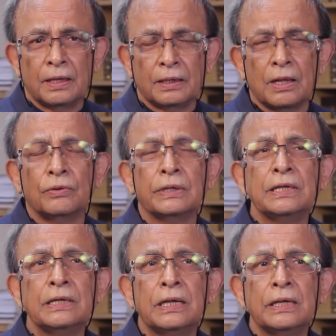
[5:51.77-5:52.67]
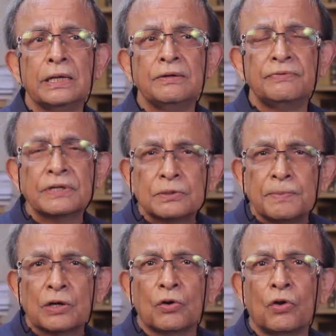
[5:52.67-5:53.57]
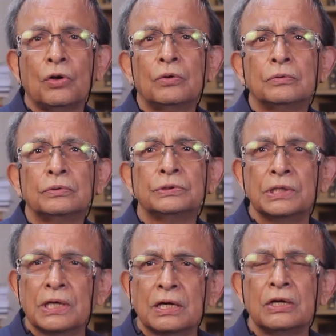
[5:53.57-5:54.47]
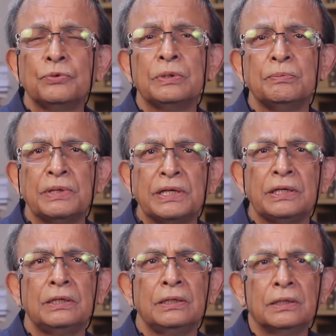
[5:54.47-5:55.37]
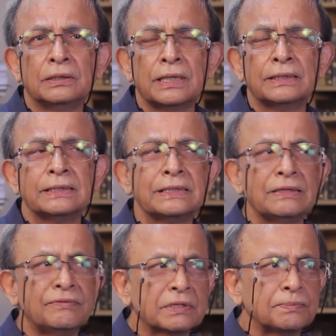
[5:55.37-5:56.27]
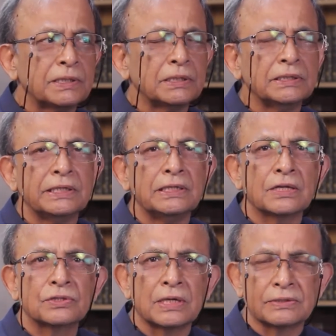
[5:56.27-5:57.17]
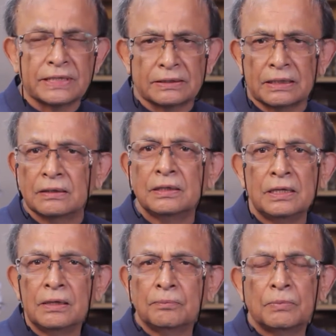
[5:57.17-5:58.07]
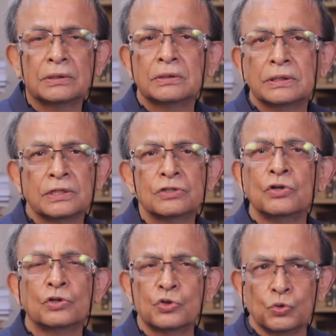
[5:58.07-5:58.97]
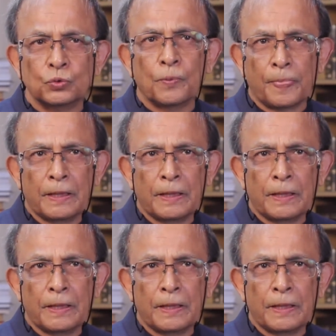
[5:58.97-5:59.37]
Now, in investment law, generally we mean that it is investment in the industrial sector, but this is not true.